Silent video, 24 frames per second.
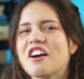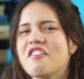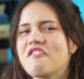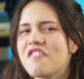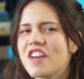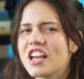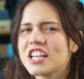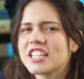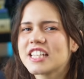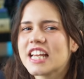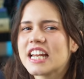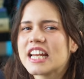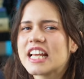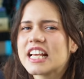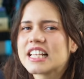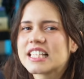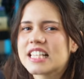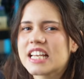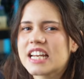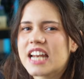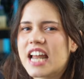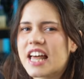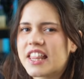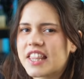Confession is
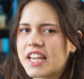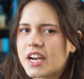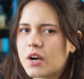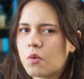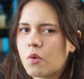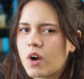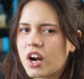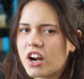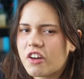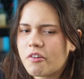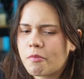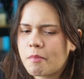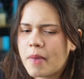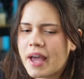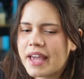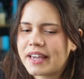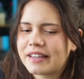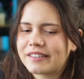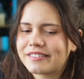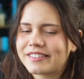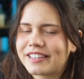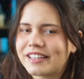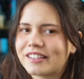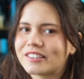another one of
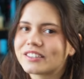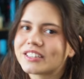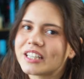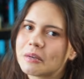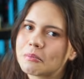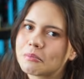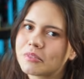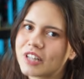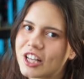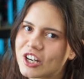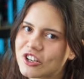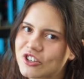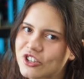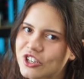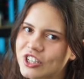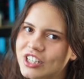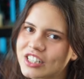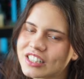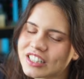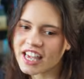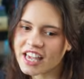my guilty pleasures.